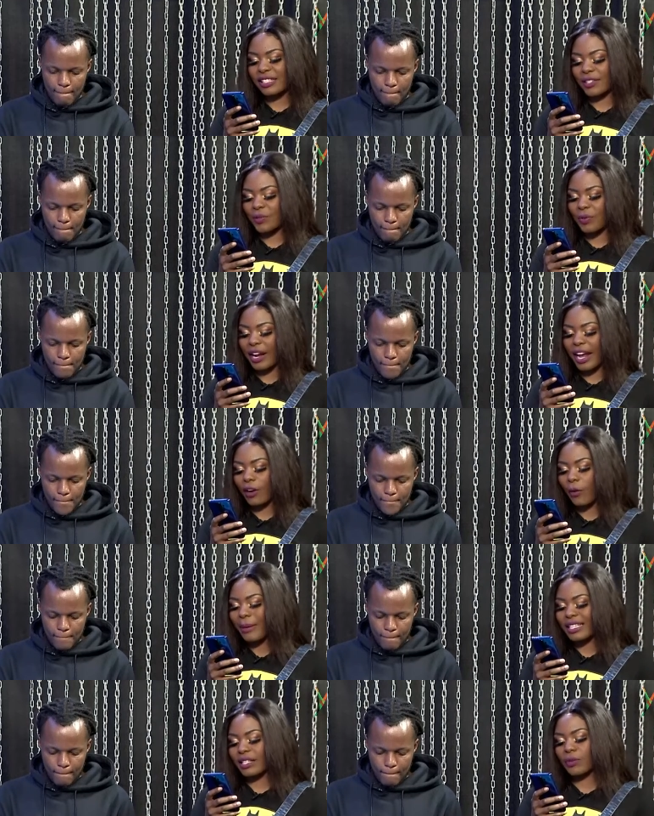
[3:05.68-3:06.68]
Speaker 1: cheza sura
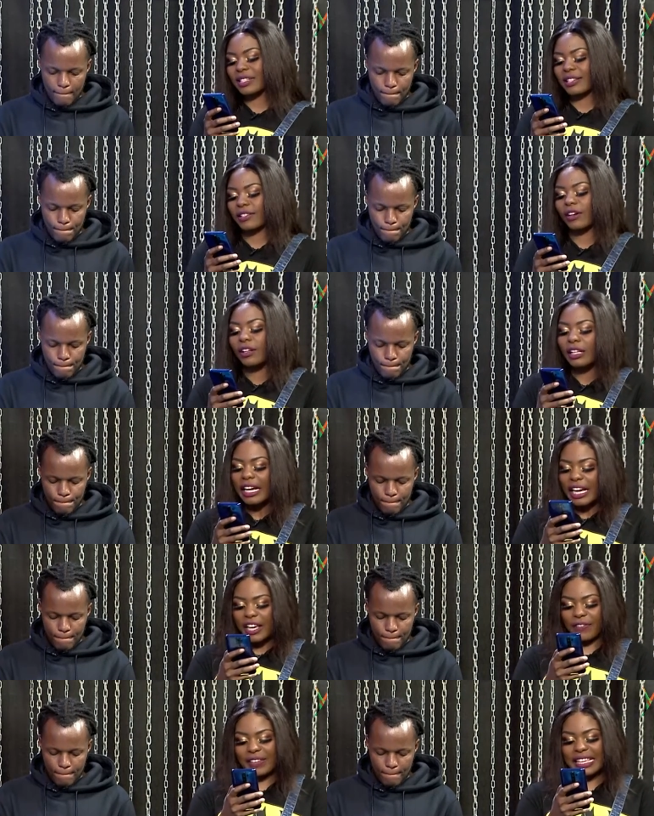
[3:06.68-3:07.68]
yako by Sauti Sol.
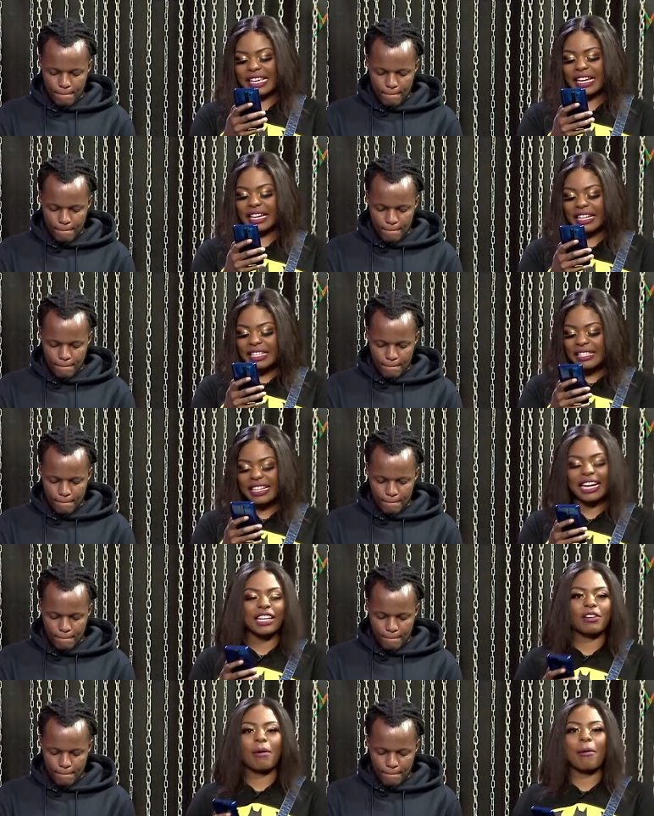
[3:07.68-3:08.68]
Ifikia Liz
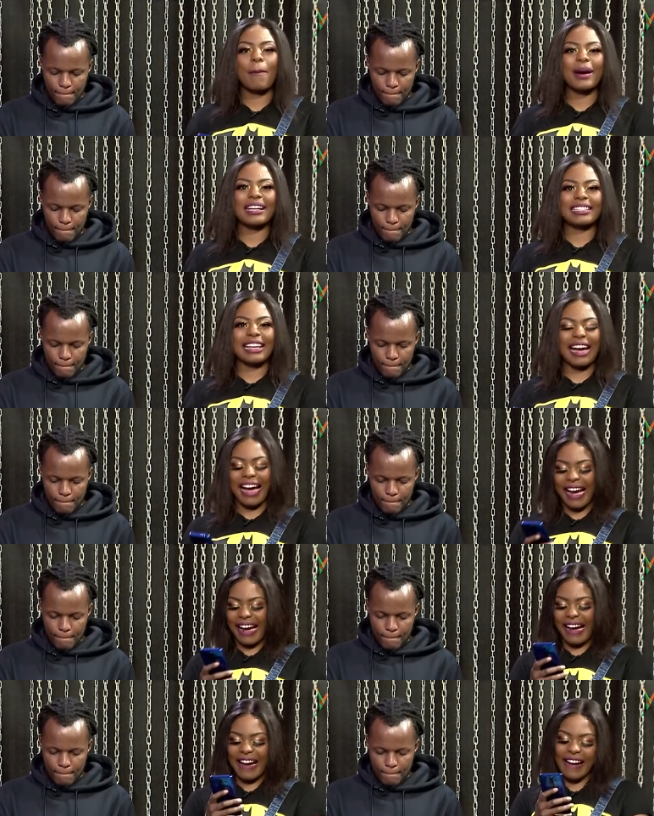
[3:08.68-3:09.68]
akiwa
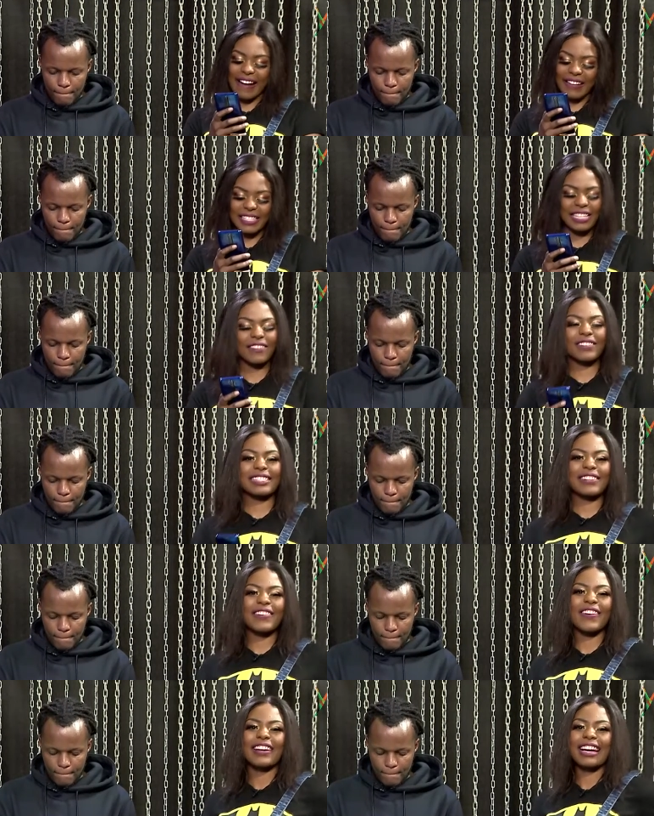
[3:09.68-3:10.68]
Mombasa.
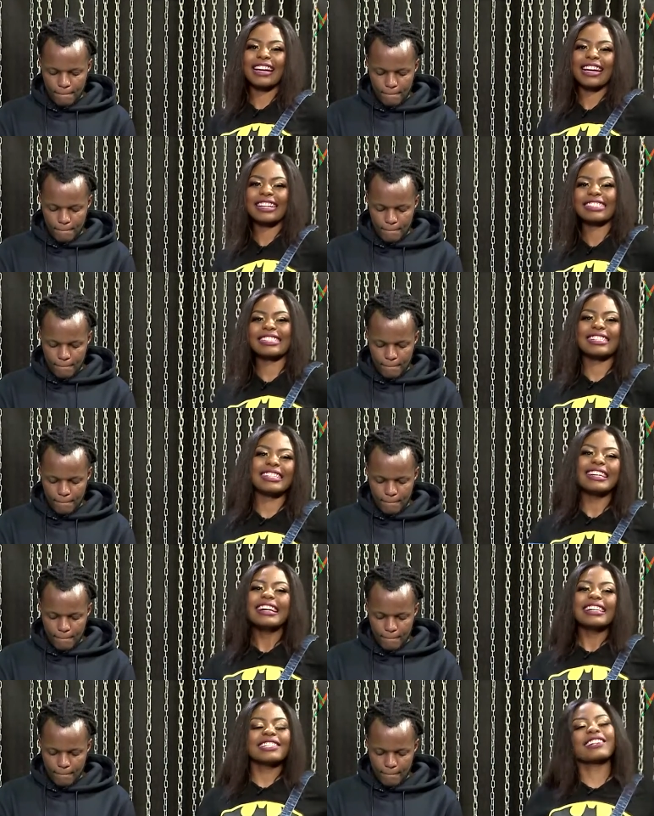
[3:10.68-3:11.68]
Sylvester uko na crashy.
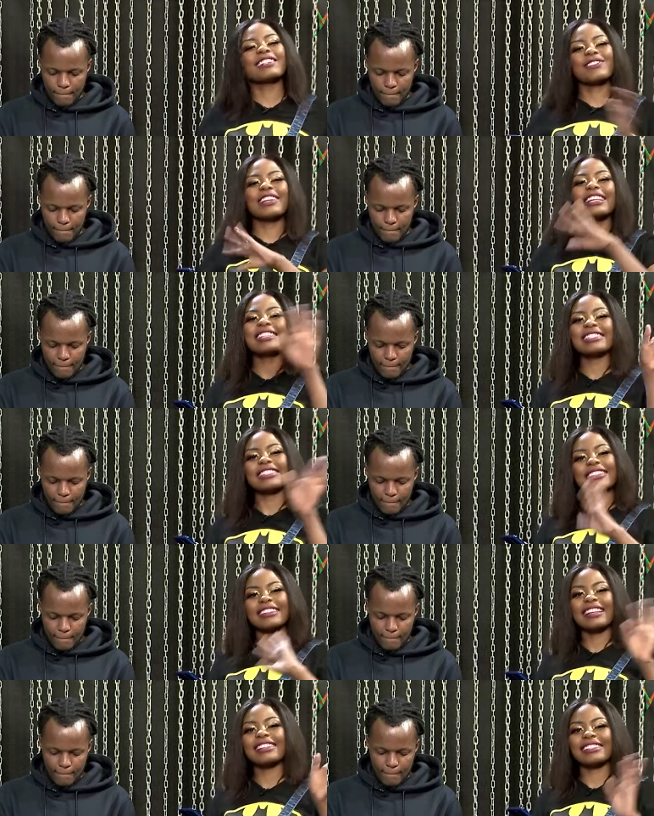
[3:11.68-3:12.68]
Shout out to Liz.
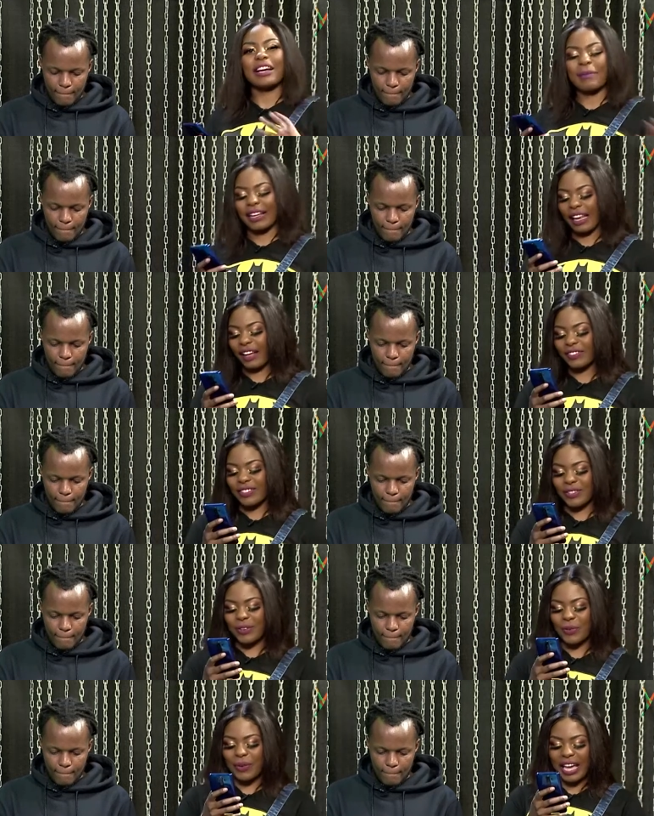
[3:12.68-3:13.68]
Liz, mad love
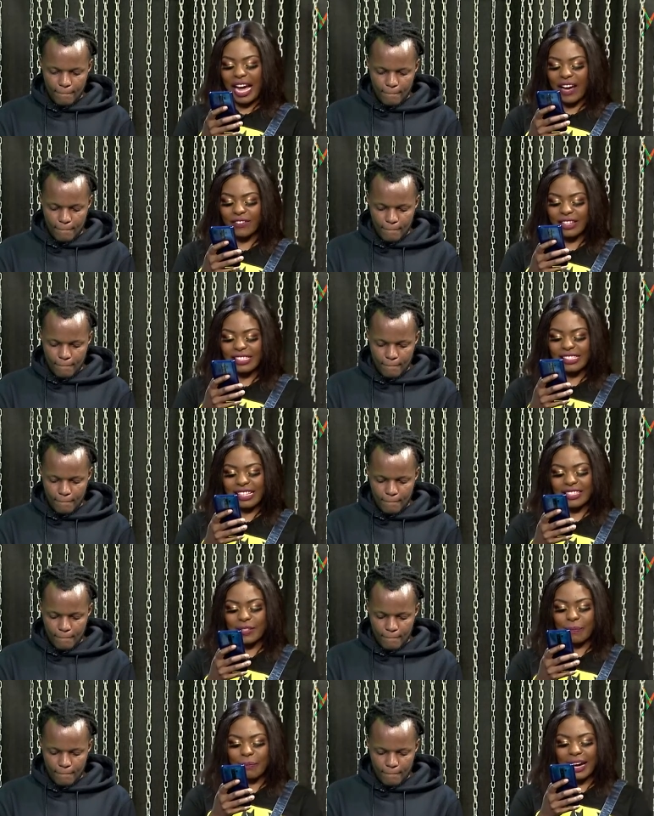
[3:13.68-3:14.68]
to you. We have
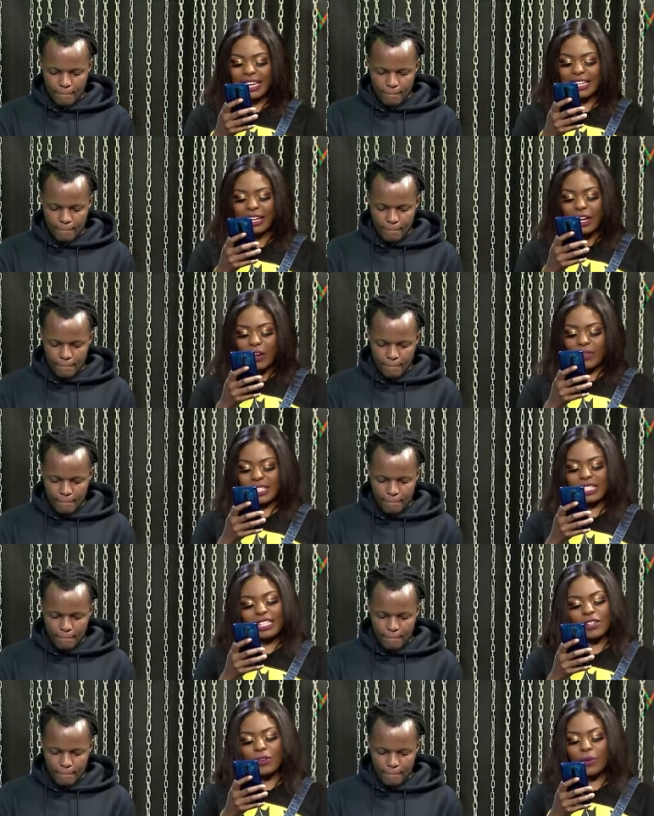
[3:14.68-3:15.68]
Just Mike. We
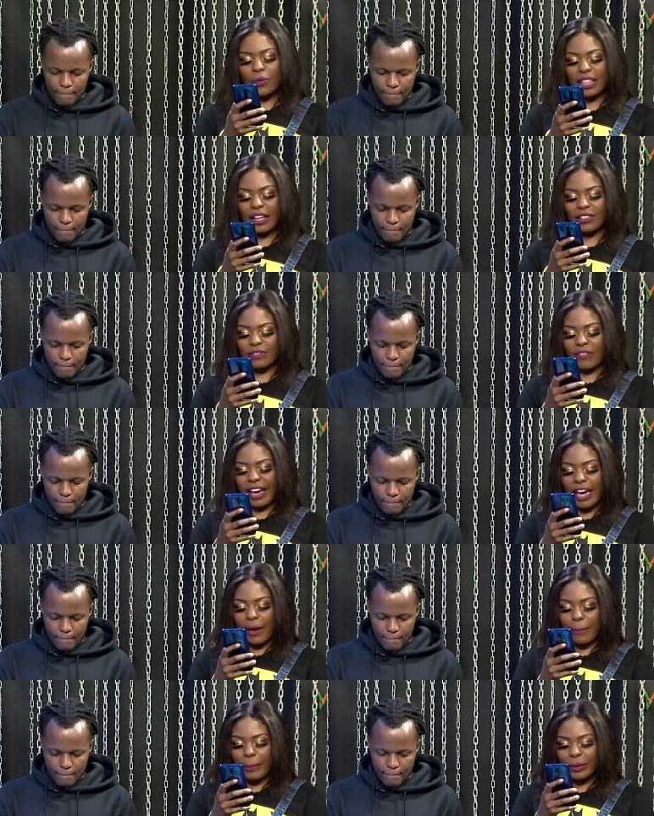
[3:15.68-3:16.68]
see you with those
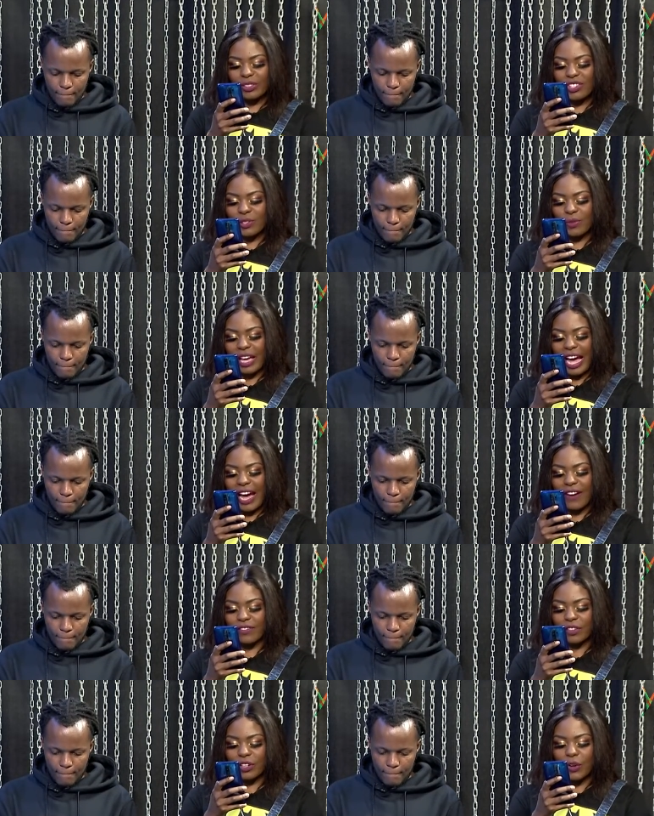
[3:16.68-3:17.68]
fire emojis. We
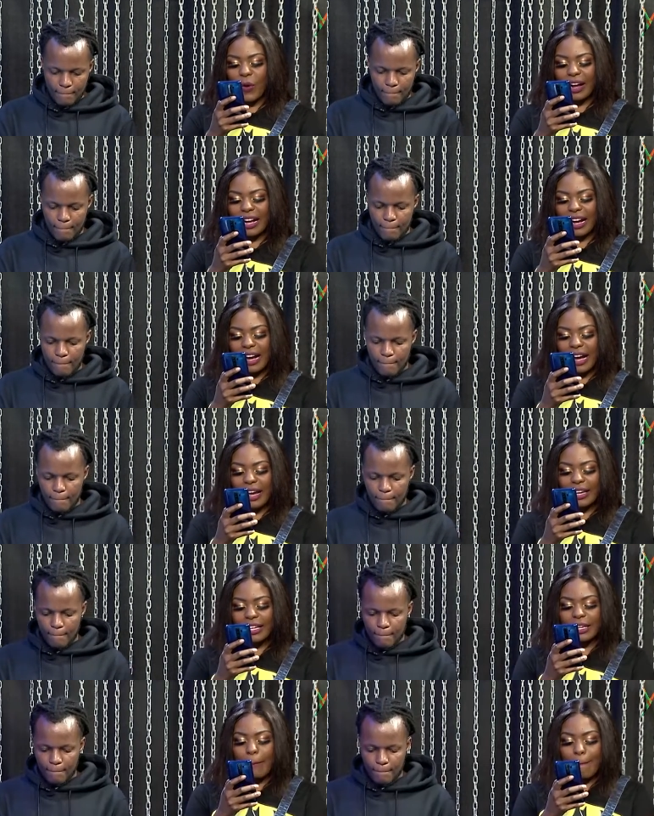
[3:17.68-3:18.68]
have
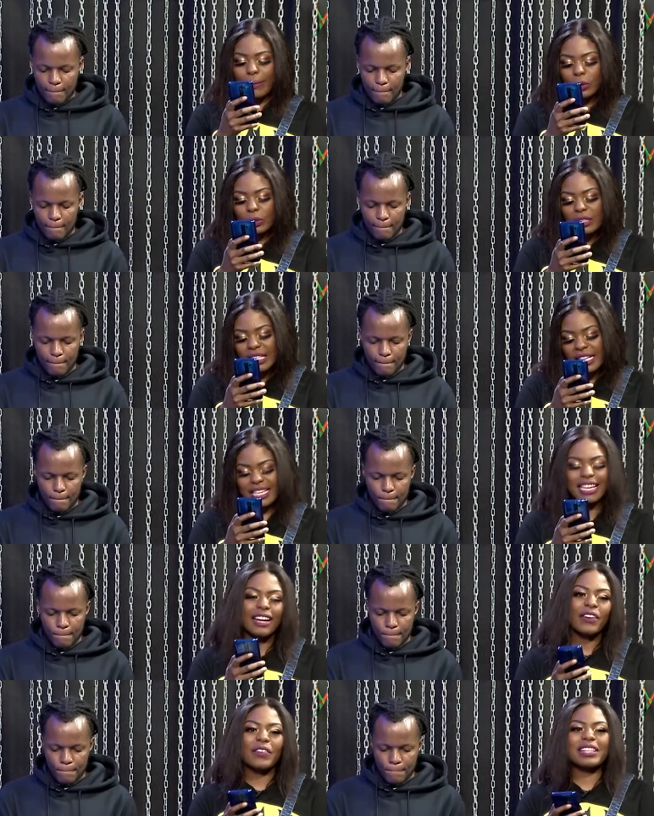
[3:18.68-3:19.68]
Rongai Boo. Bully,
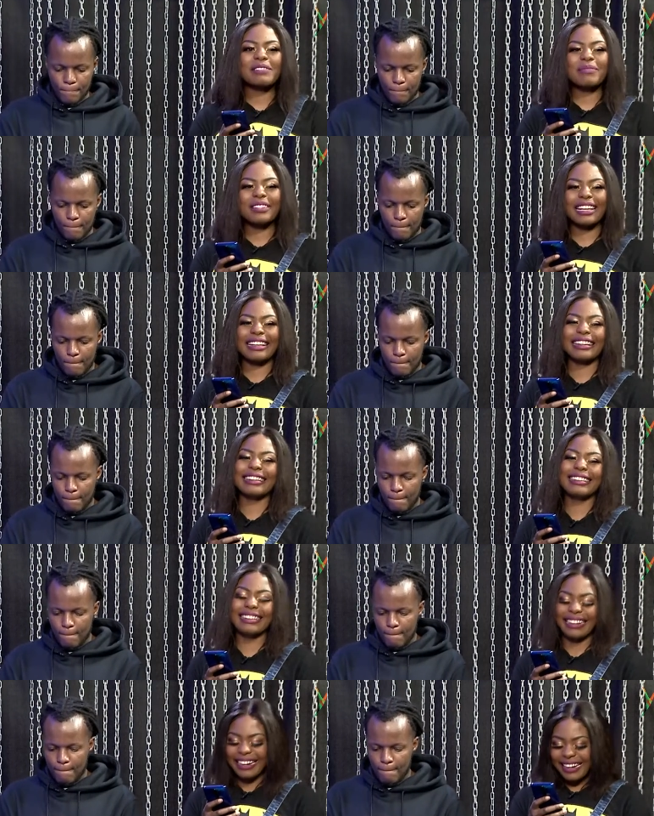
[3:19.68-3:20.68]
when you bully,